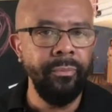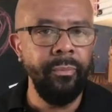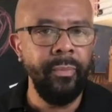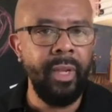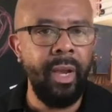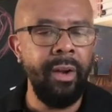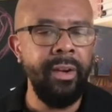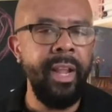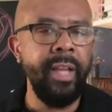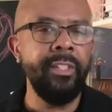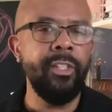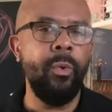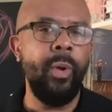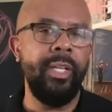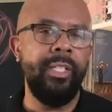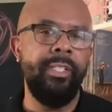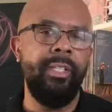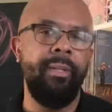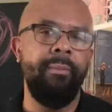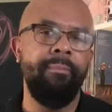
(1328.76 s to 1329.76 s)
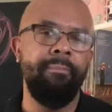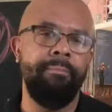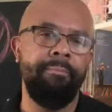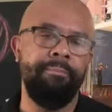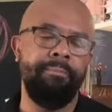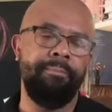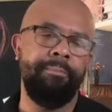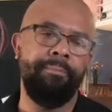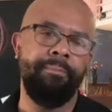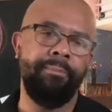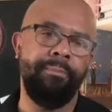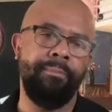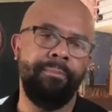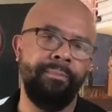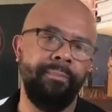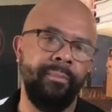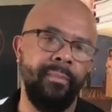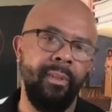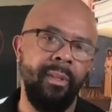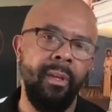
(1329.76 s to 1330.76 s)
Our next question,
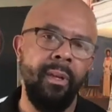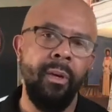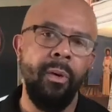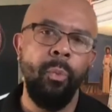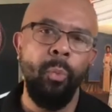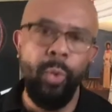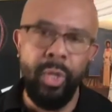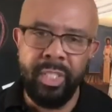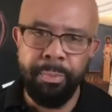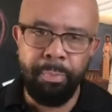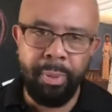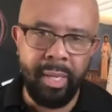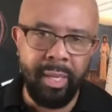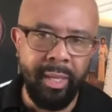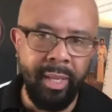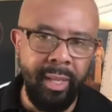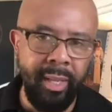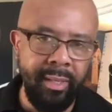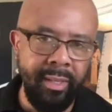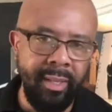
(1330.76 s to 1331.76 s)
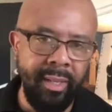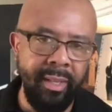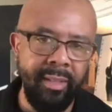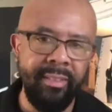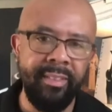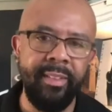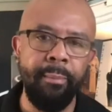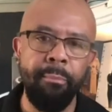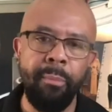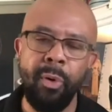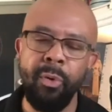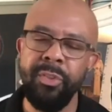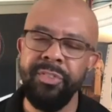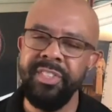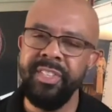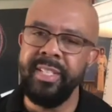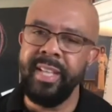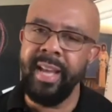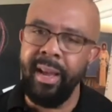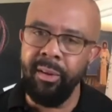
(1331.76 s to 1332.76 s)
which plugin is the
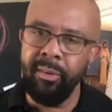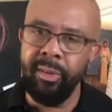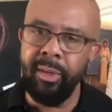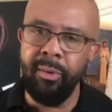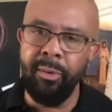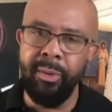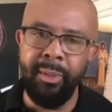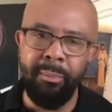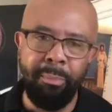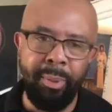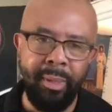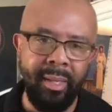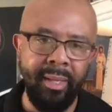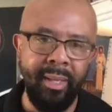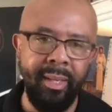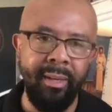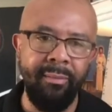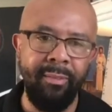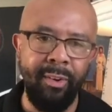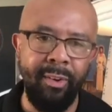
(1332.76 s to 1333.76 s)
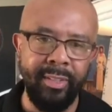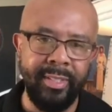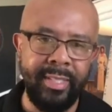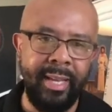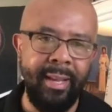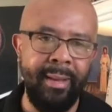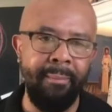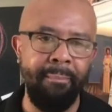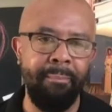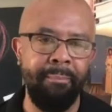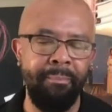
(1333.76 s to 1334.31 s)
most downloaded plugin of all time?